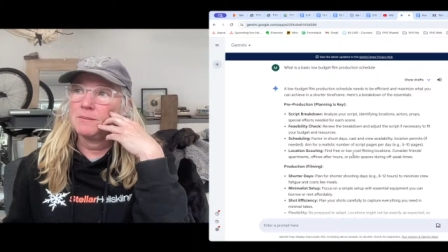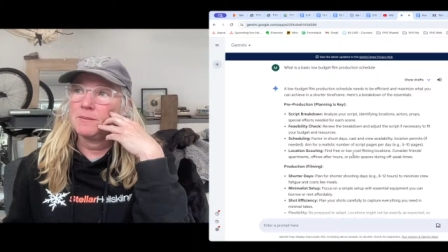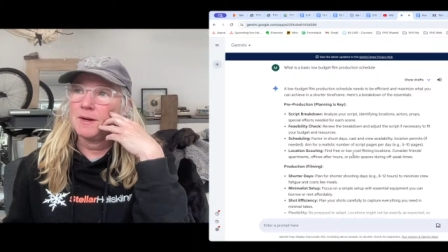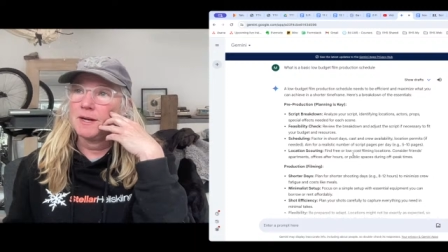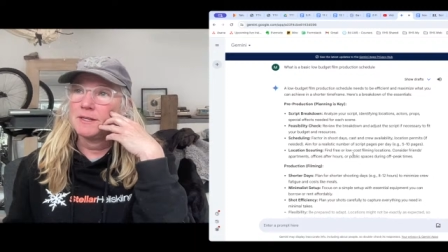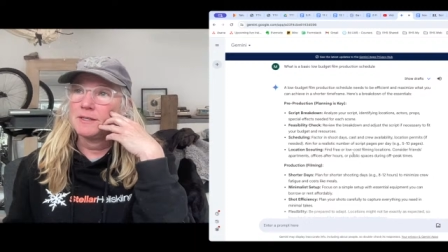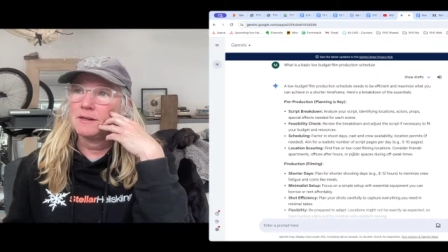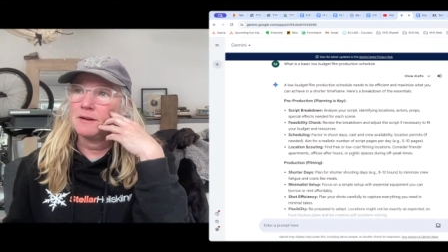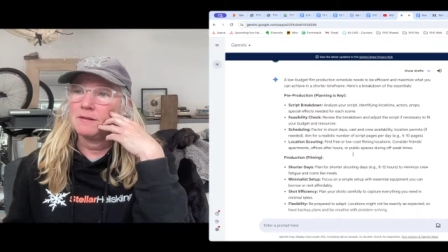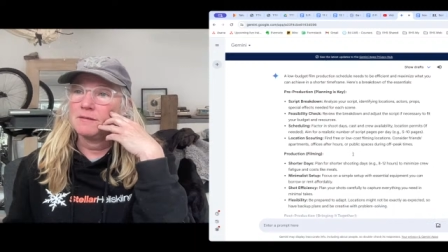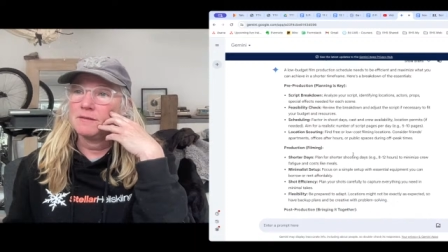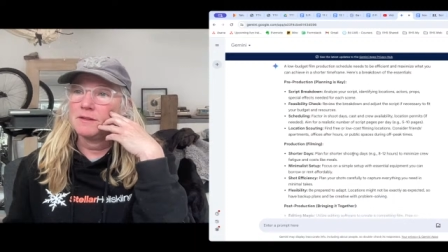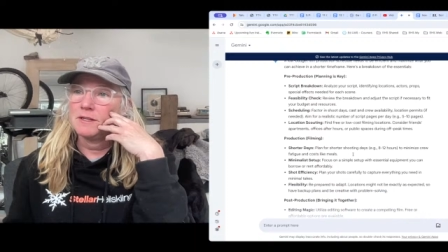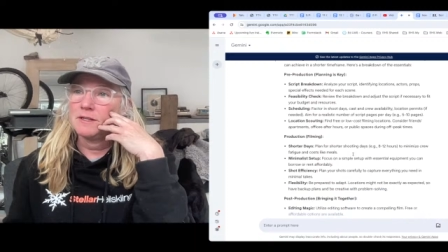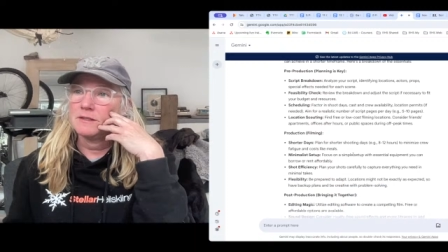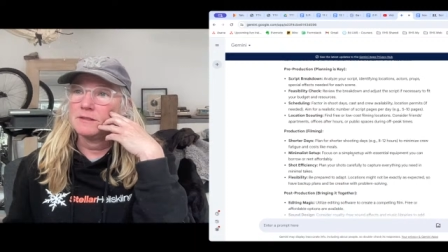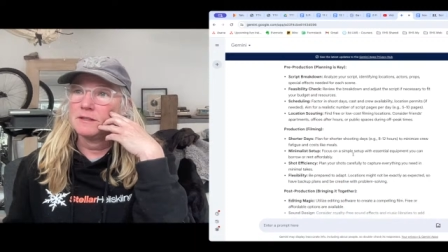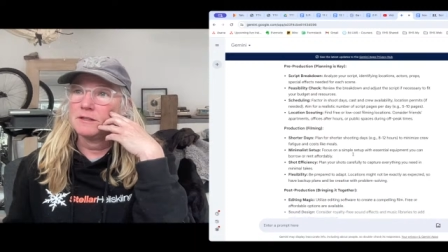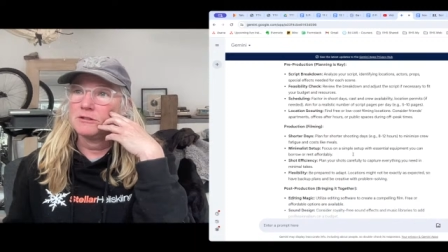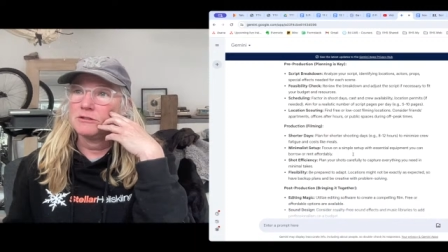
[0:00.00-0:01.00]
breakdown of the
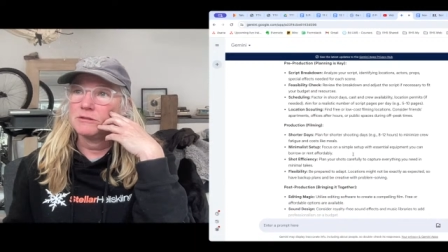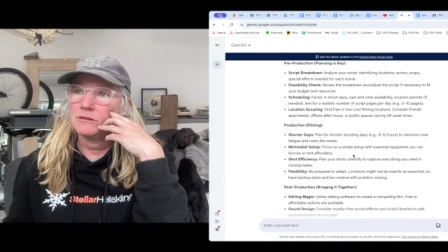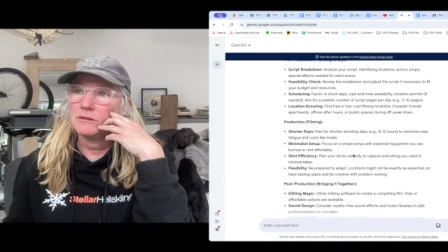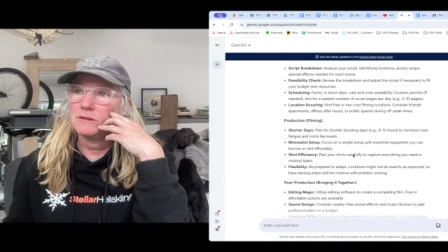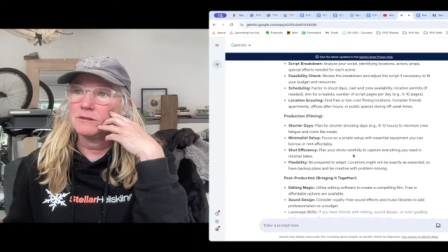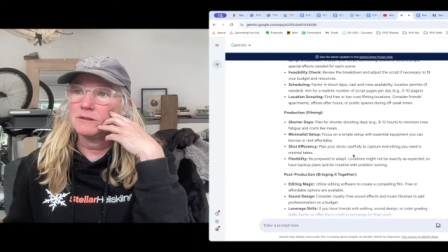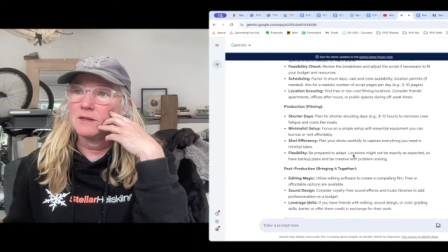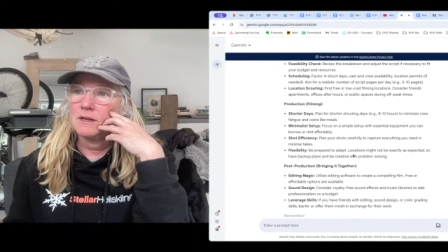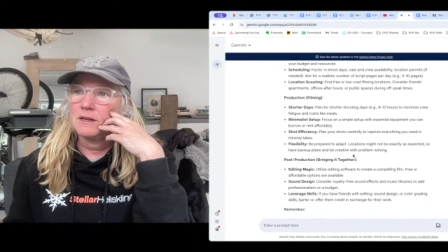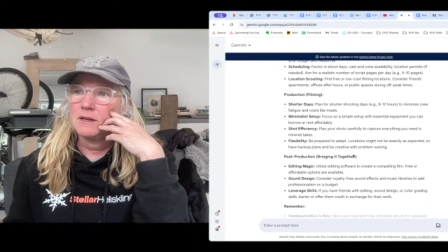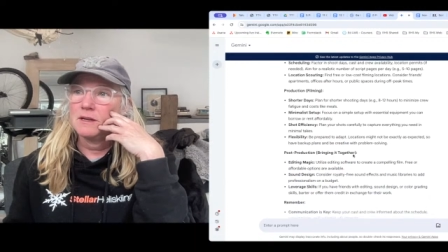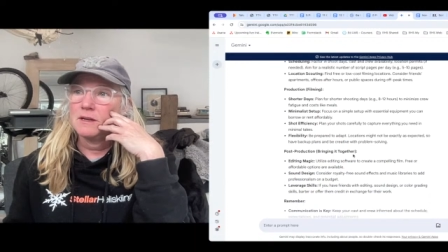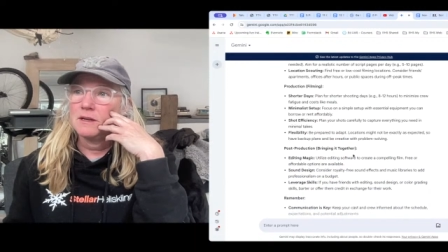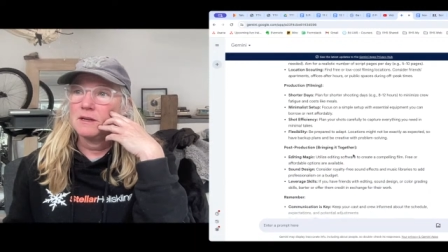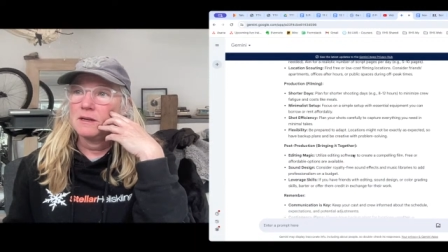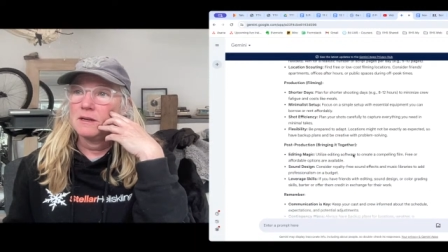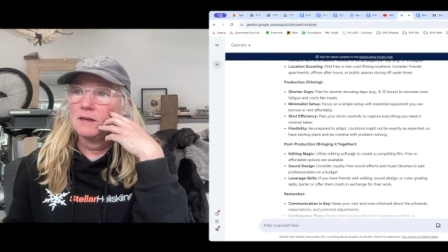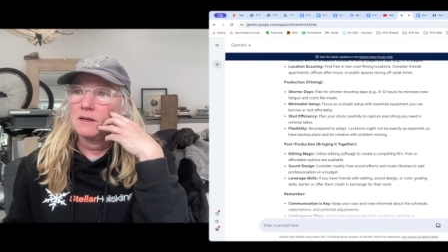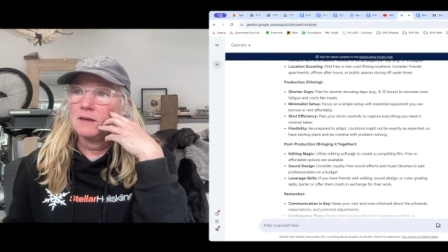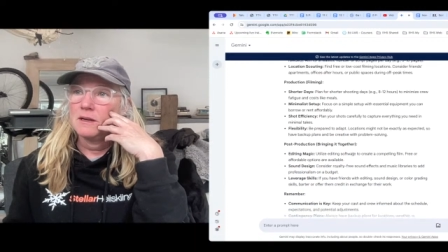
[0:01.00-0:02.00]
essentials.
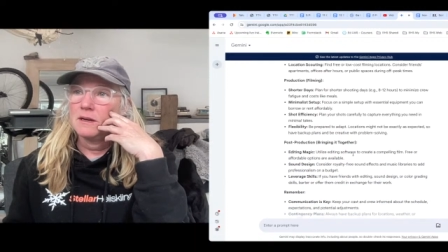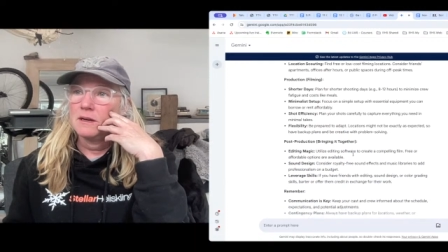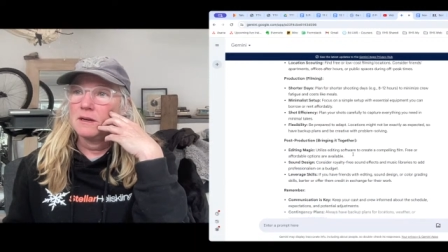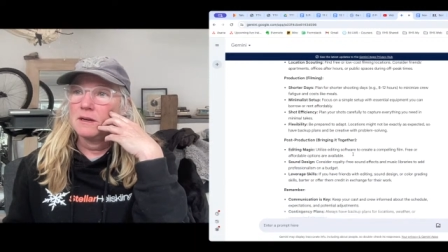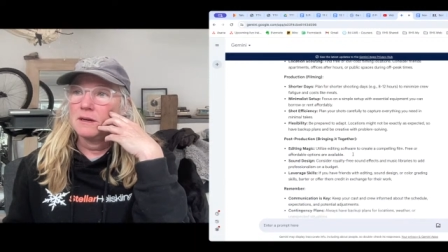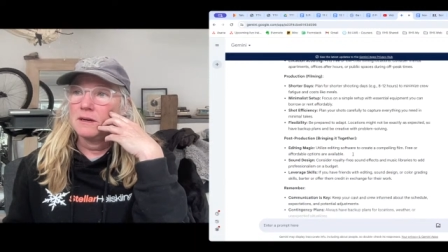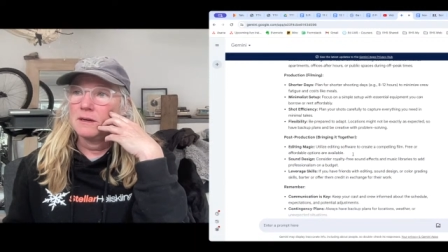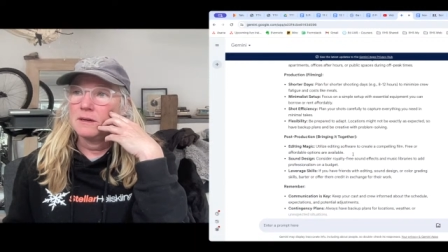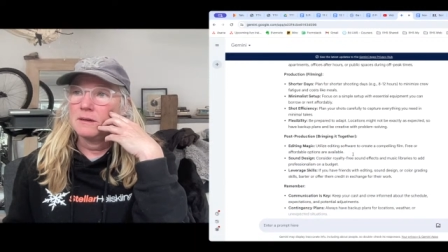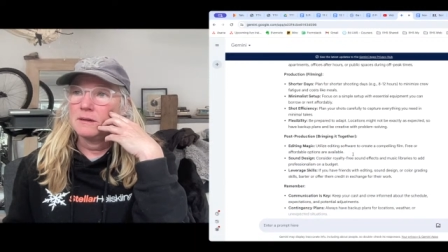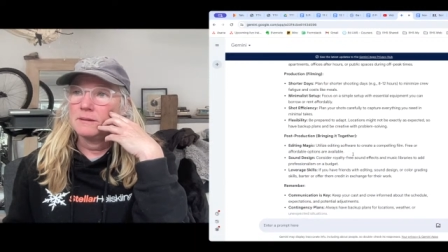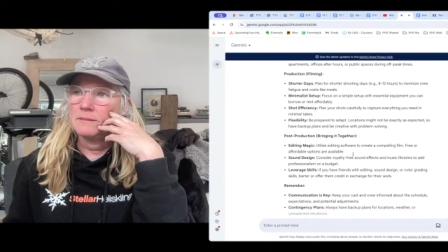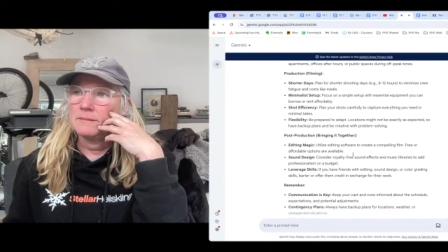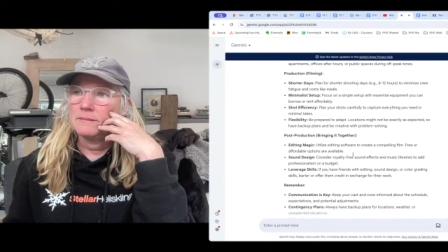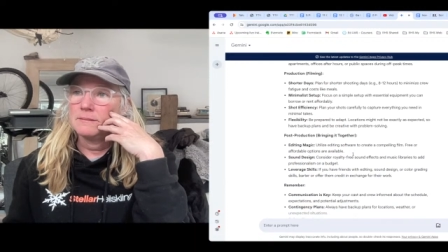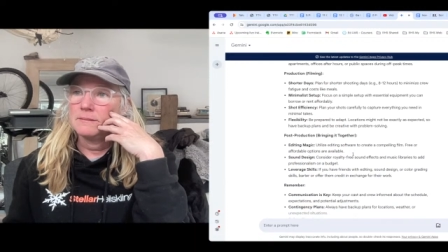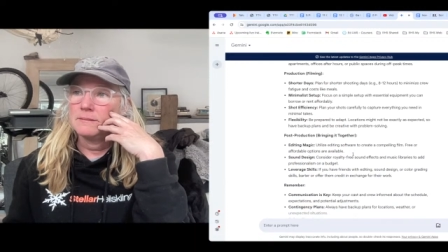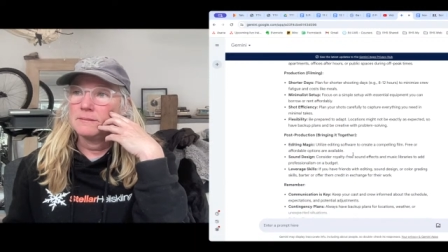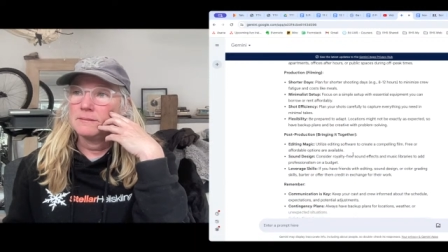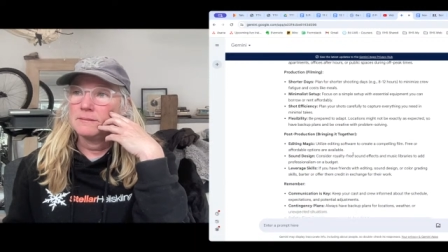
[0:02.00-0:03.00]

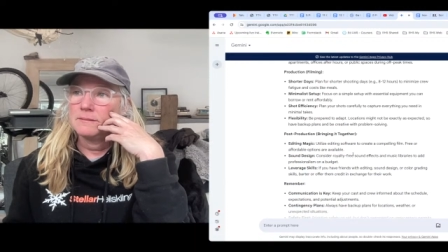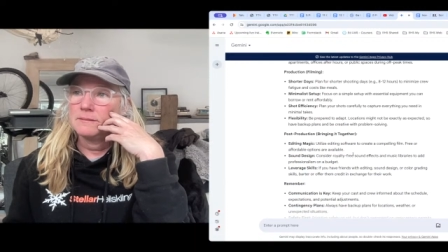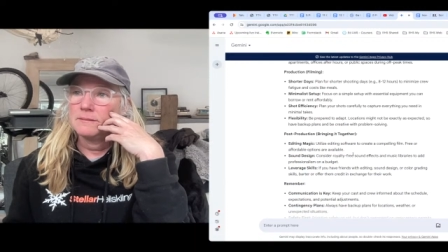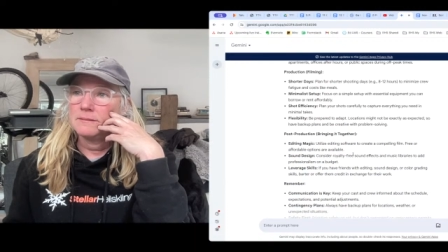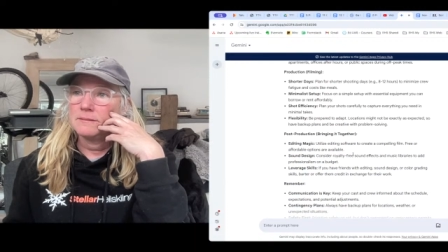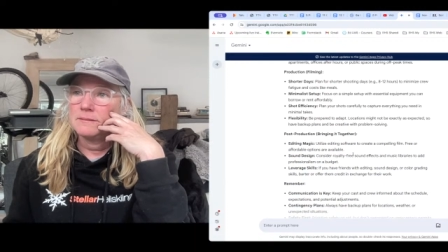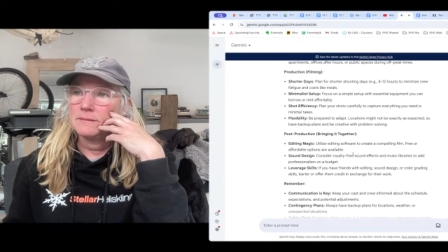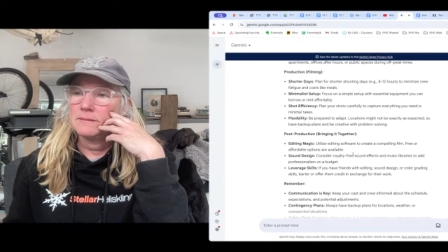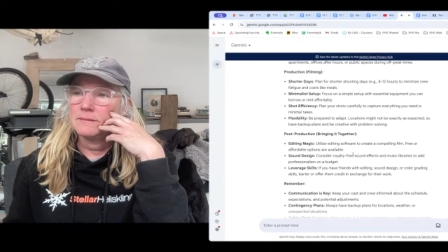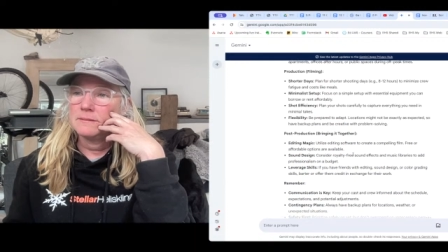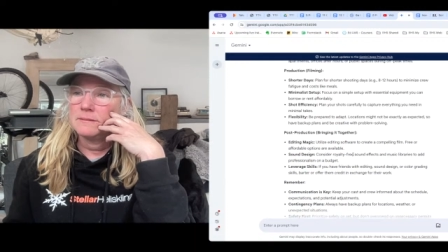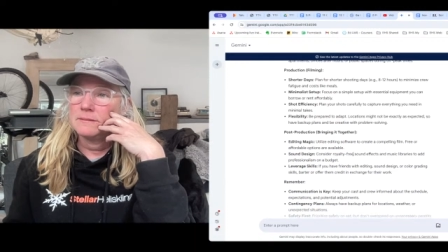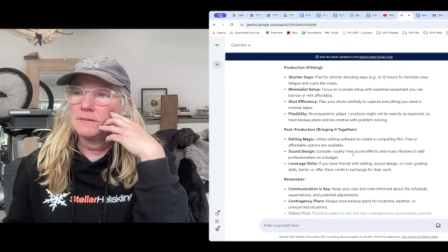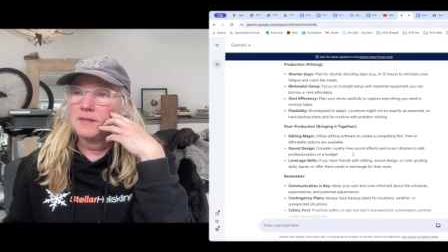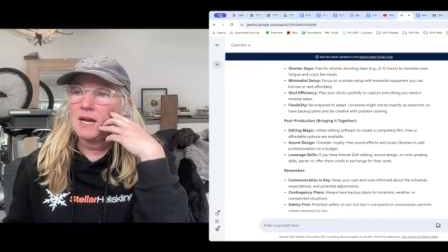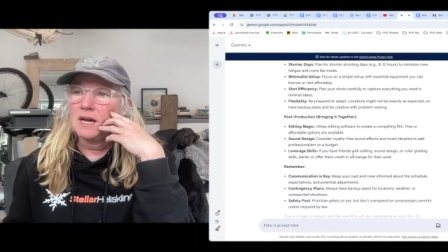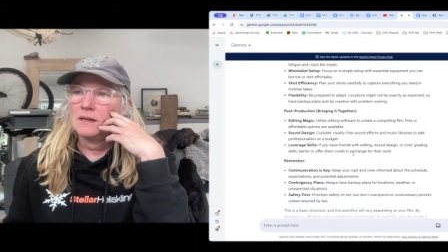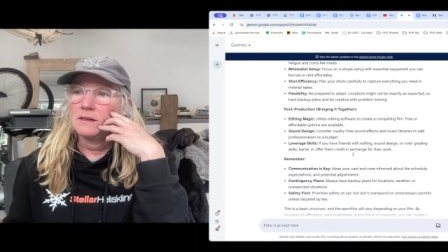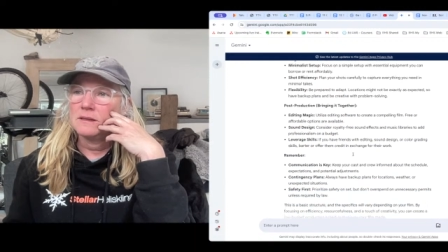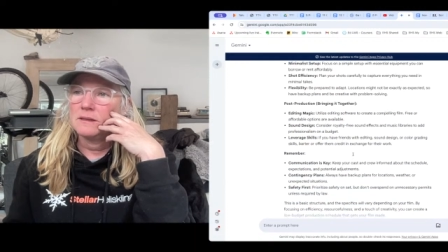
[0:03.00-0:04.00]

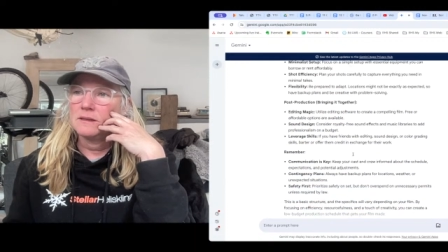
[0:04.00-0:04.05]
Yeah,